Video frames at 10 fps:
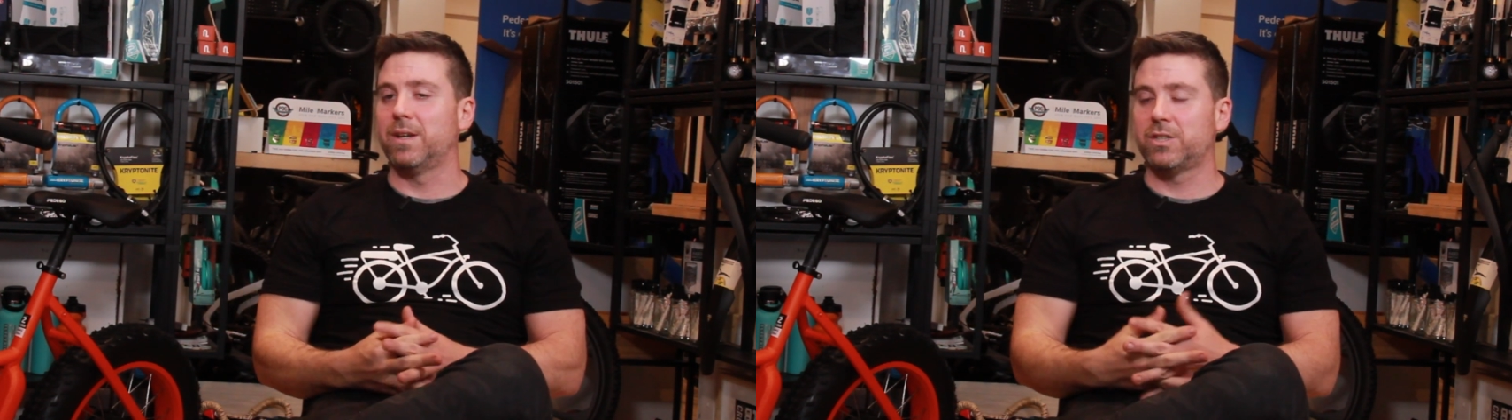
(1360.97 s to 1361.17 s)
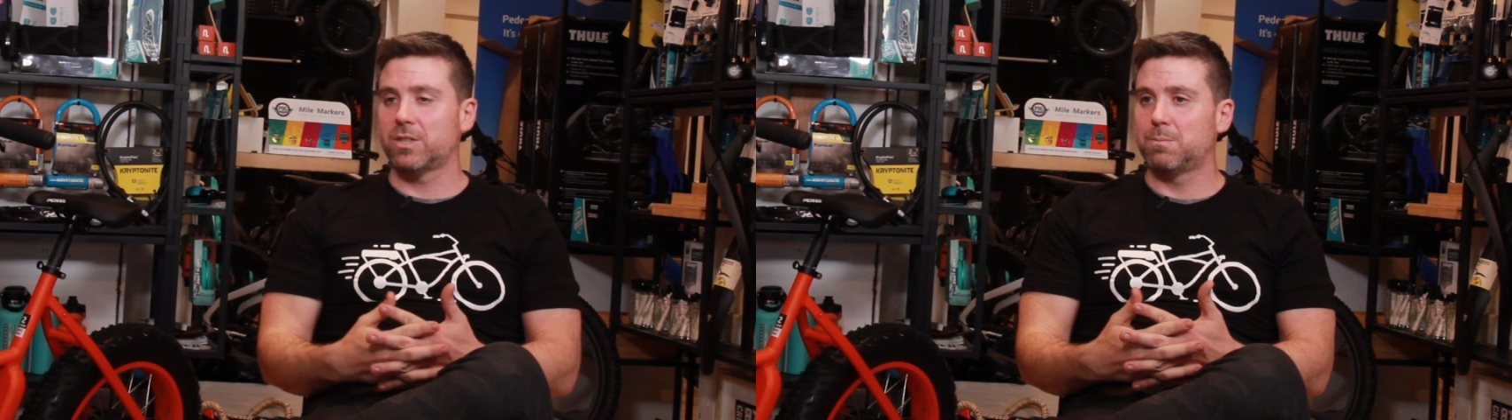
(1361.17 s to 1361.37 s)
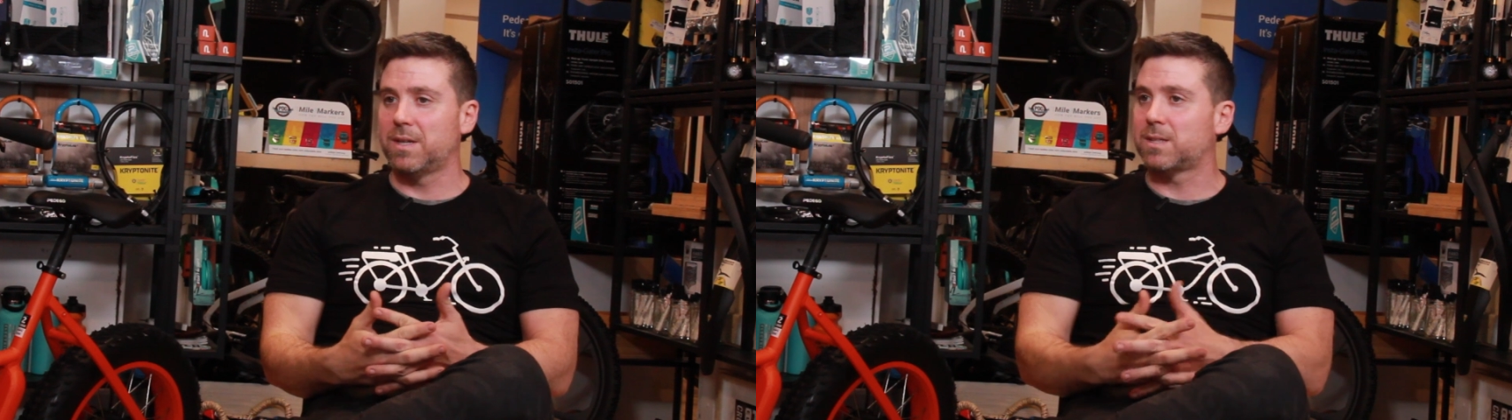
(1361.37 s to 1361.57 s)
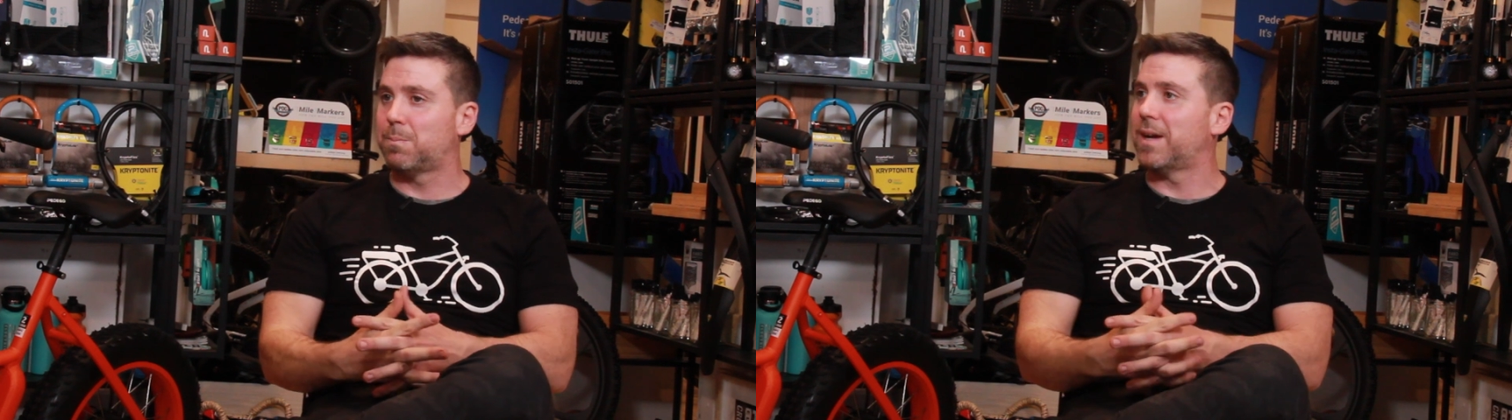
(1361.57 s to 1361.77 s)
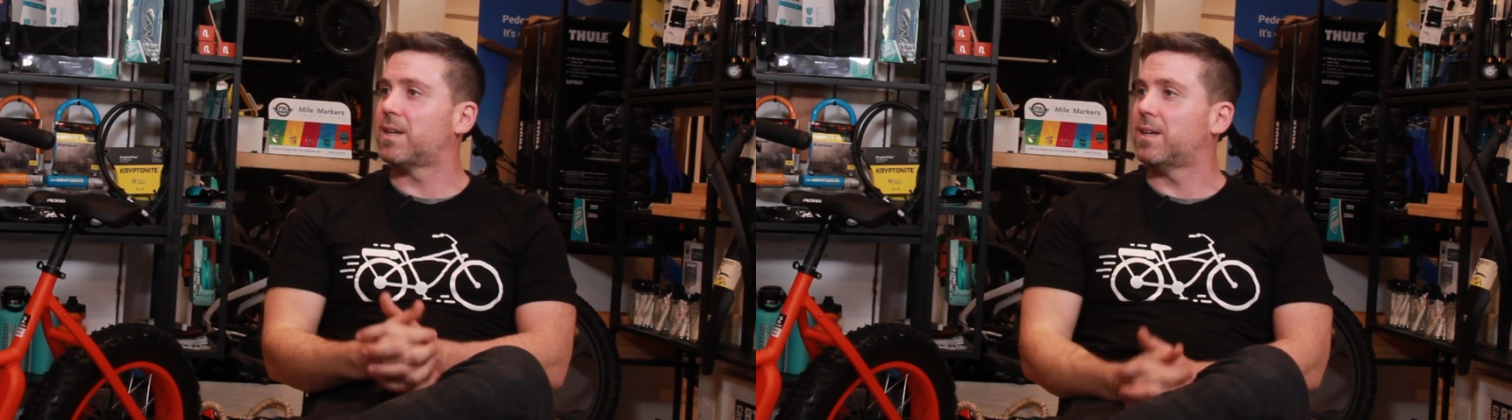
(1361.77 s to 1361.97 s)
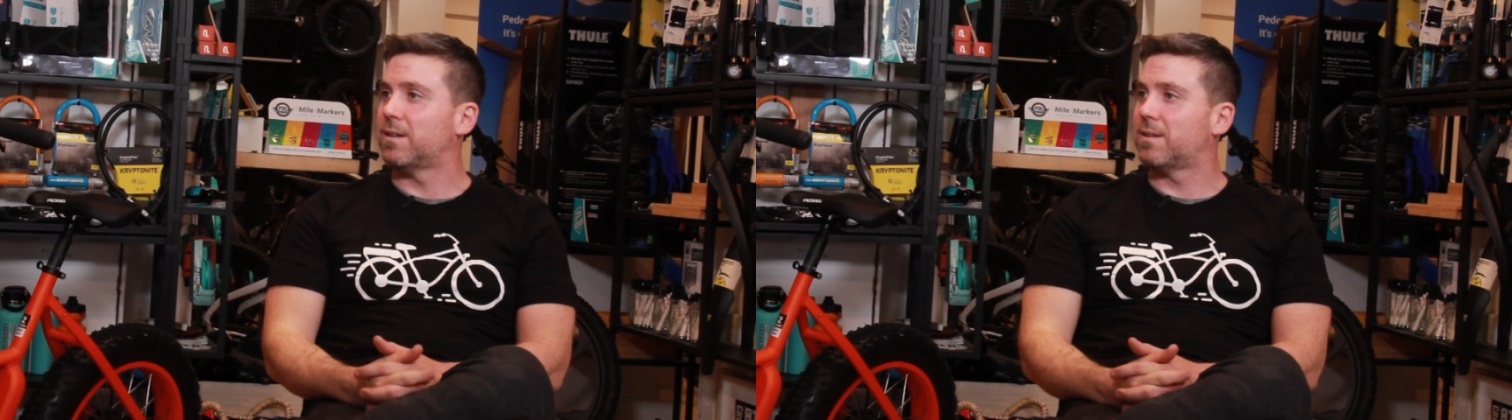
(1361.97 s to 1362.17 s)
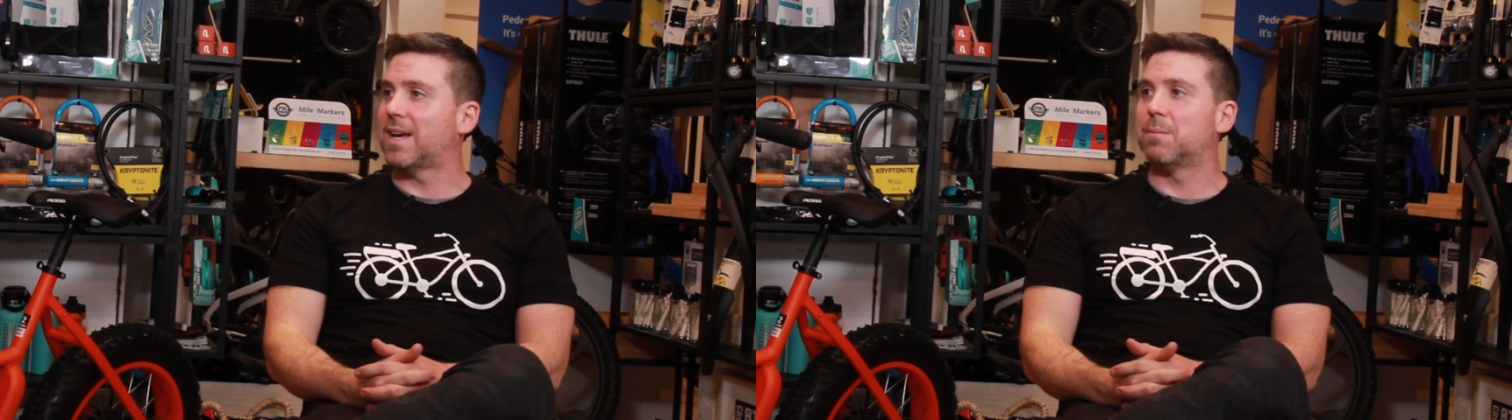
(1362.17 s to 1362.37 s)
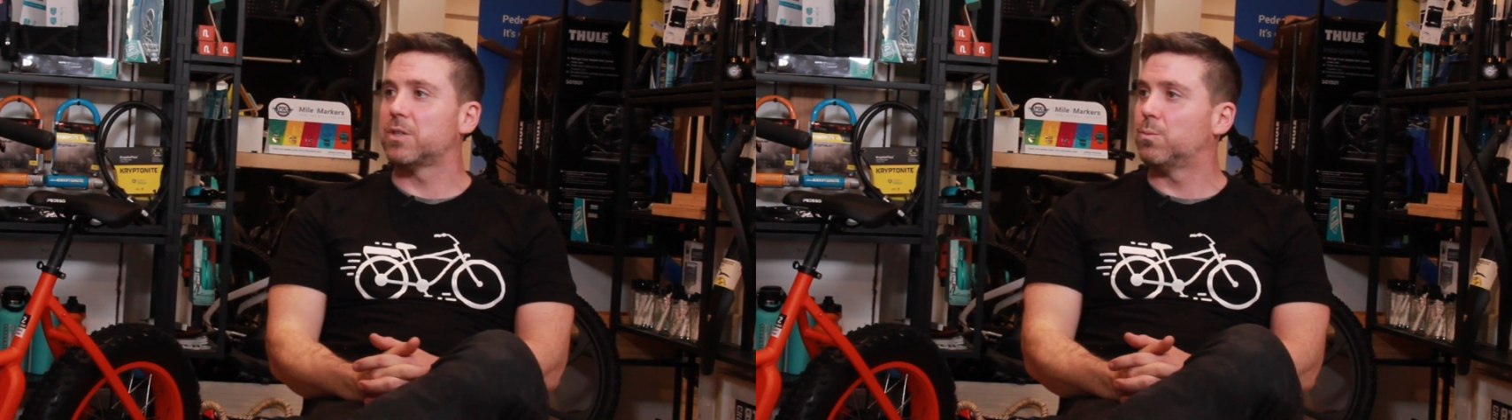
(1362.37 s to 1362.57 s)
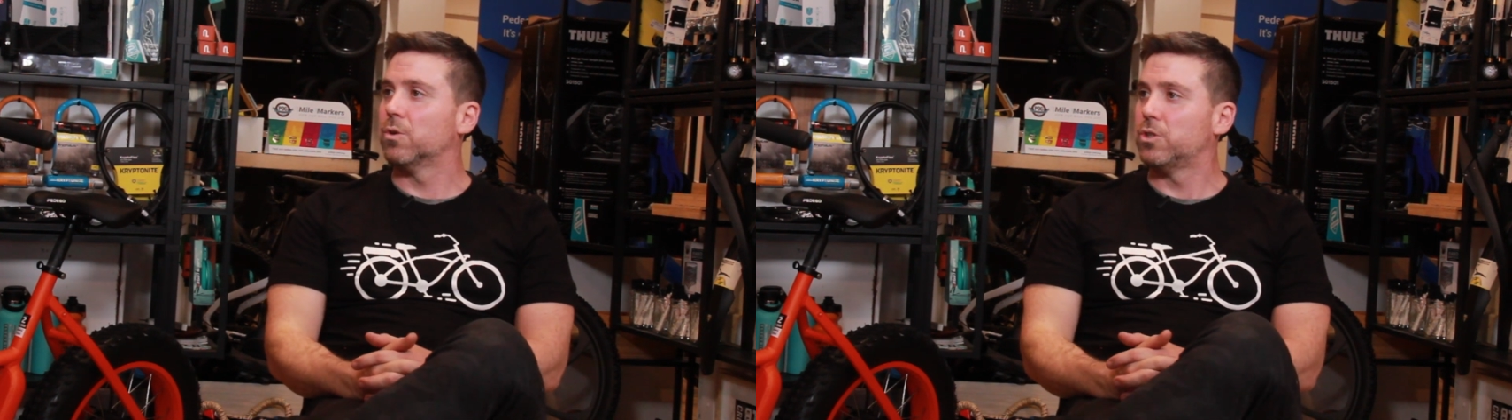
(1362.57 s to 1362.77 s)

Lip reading: and it just makes biking that much more